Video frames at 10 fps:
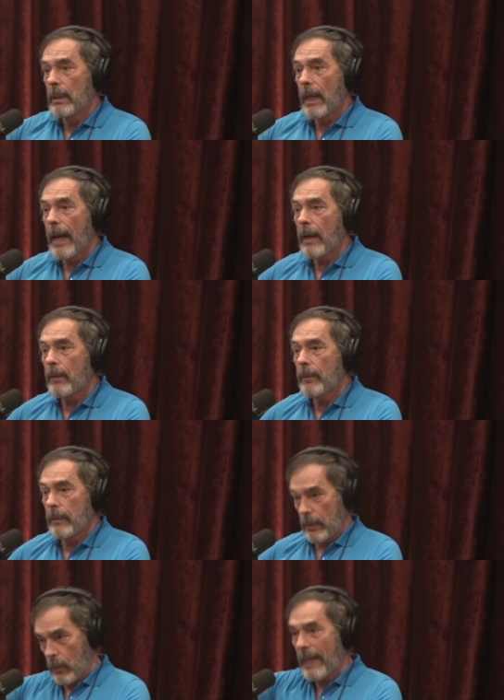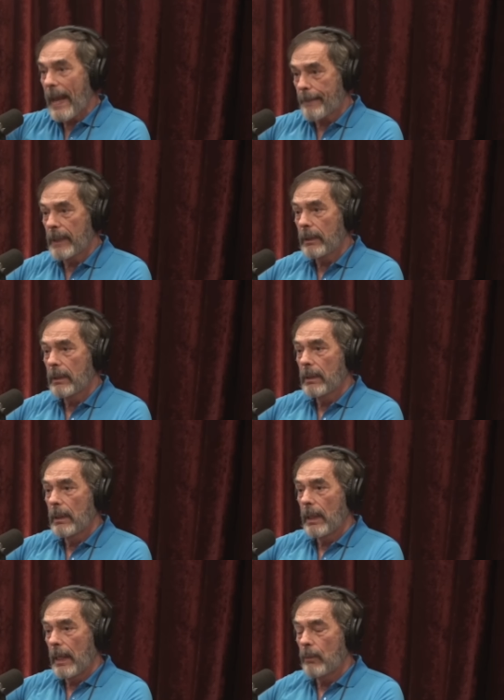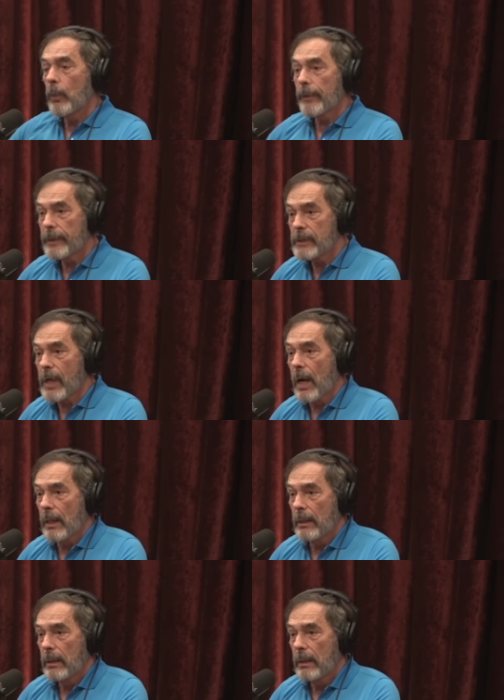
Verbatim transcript: how what happened mm-hmm. and where he's gone.